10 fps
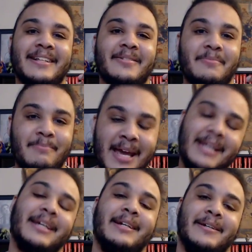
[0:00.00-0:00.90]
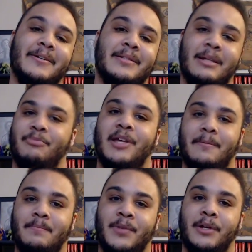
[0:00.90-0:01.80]
Make something.
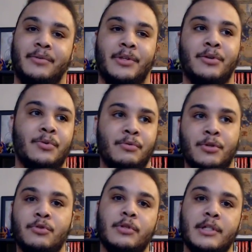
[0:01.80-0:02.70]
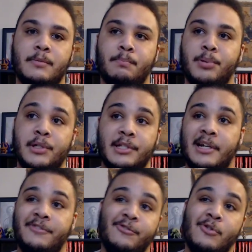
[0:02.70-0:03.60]
You know, you usually put
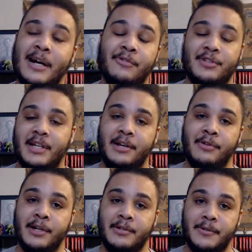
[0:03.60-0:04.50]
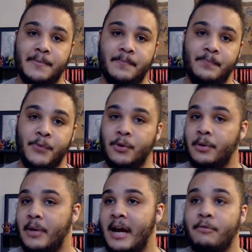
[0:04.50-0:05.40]
aside 4 hours anyways,
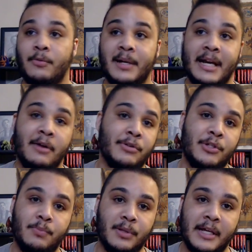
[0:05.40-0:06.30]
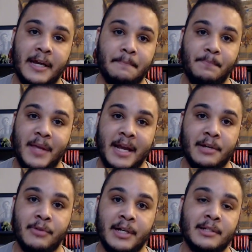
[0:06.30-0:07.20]
or however many hours you play
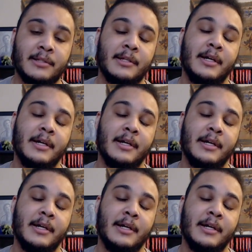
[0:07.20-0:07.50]
anyways.